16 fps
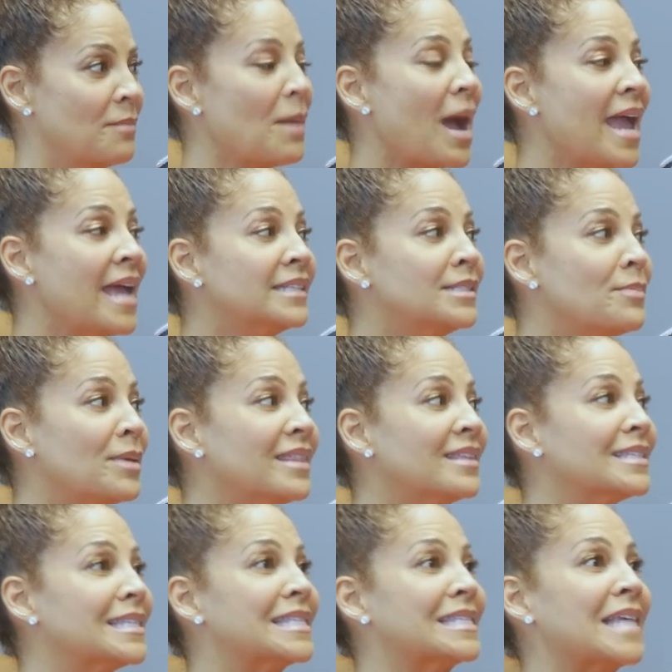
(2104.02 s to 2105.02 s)
I had to be
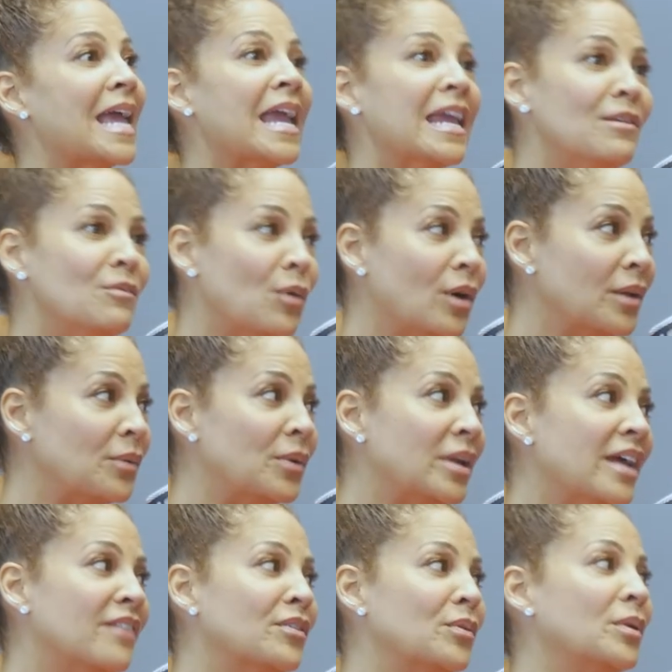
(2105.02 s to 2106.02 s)
the sane one
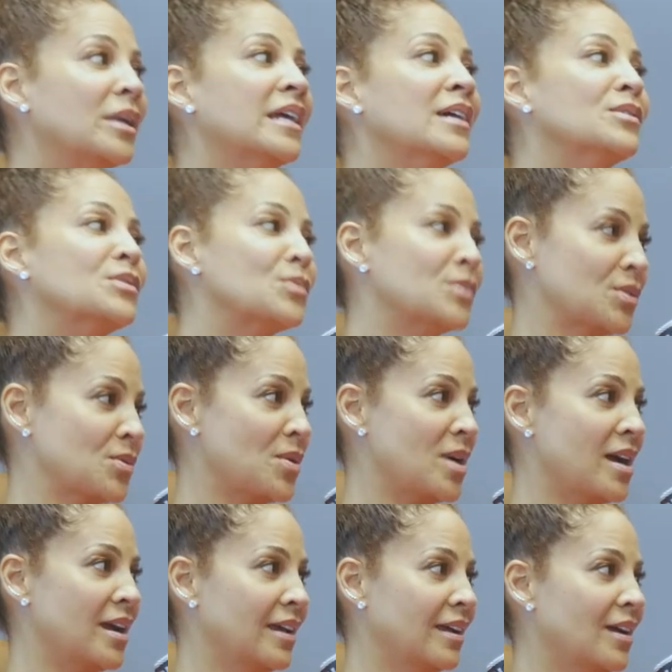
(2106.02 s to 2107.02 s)
when everyone else was
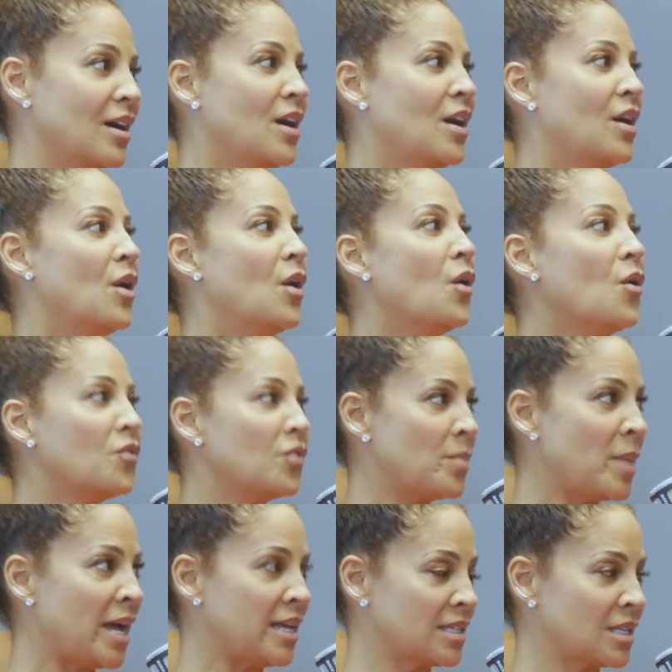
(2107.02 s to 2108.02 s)
crying over
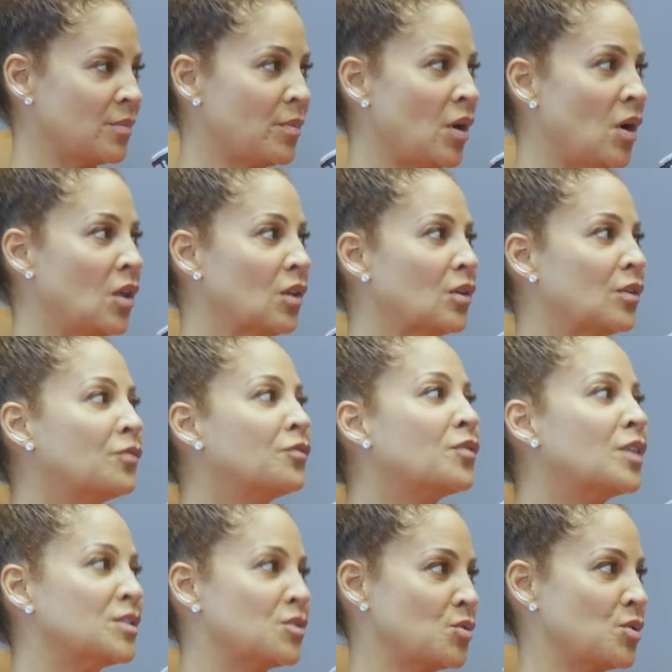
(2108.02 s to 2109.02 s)
basketball or
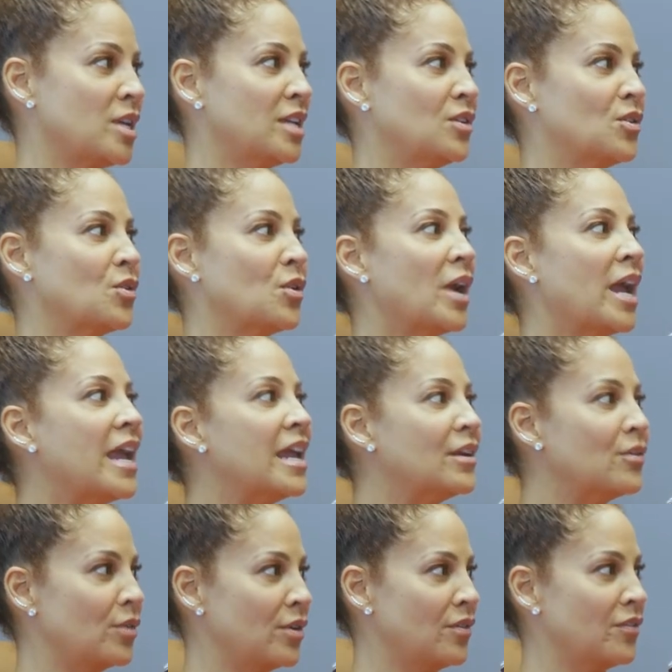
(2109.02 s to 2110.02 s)
frustrated or
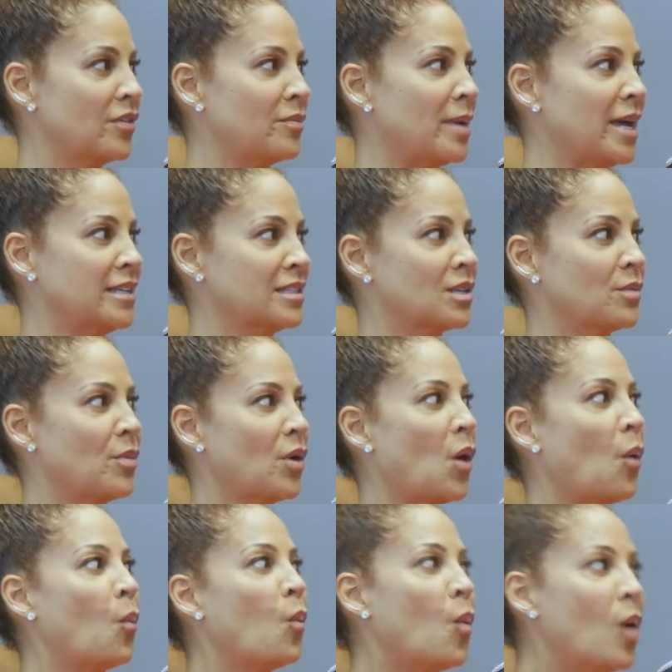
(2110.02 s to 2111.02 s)
angry over
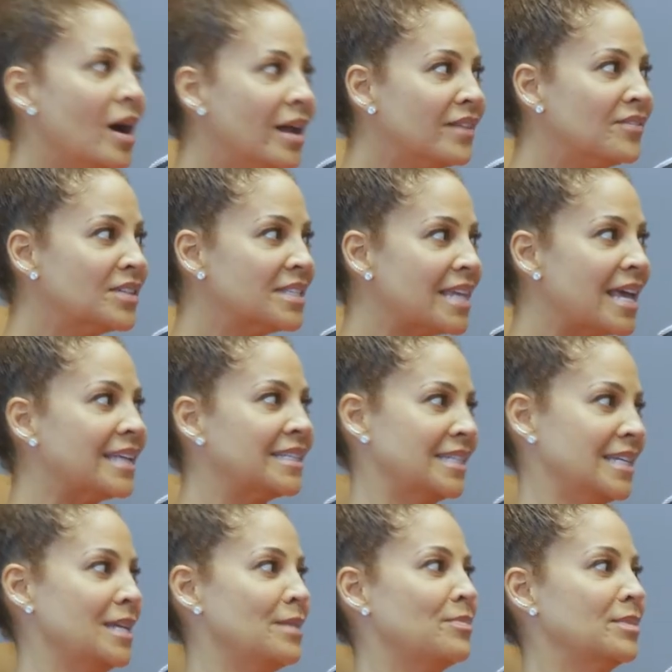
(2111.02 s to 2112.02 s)
basketball. Uh-huh. One of us had
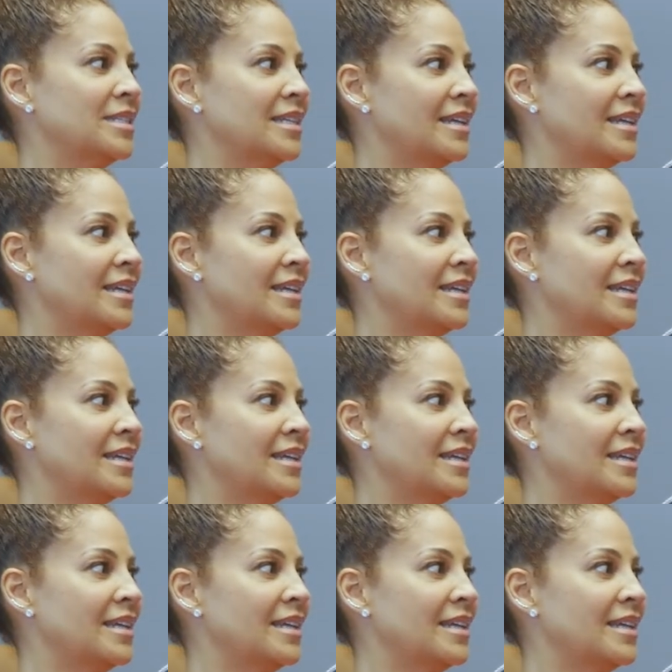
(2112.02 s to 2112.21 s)
to keep it